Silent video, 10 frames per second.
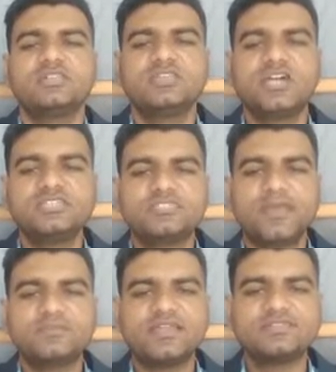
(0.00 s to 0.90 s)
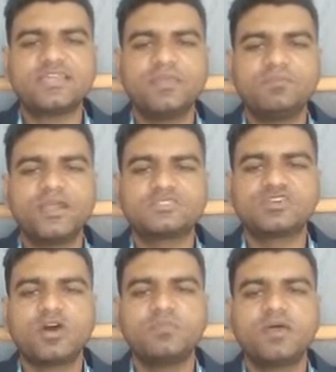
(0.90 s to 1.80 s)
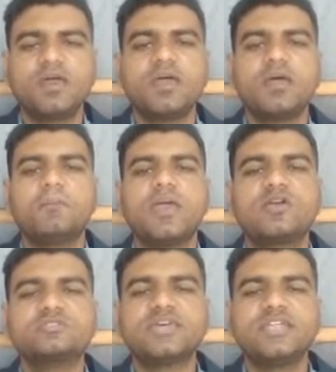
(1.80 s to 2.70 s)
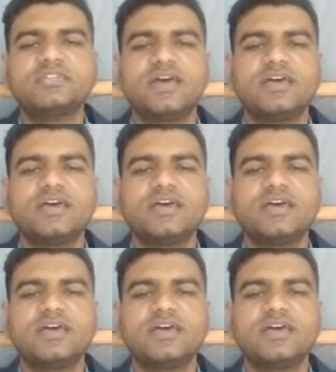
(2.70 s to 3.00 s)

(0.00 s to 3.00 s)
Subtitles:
Third step, that is the influx of phagocyte